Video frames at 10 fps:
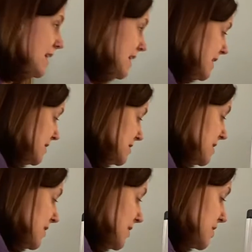is
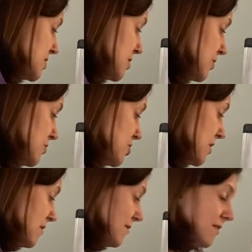the solution.
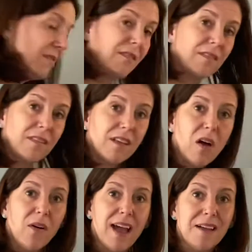
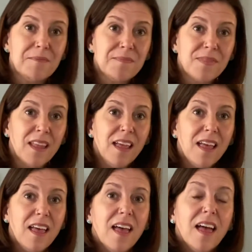Okay,
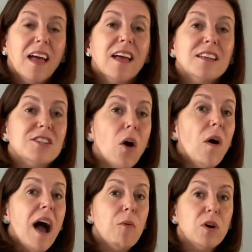so
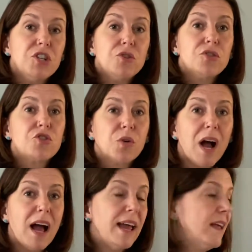I want you to
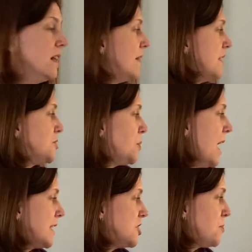try this
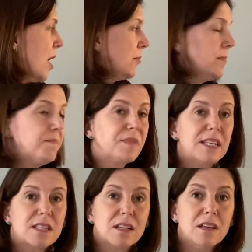practice problem.
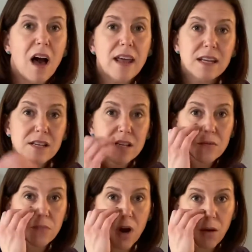It's the Got It
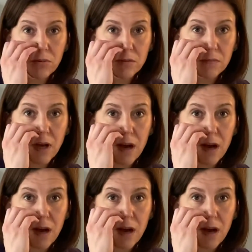problem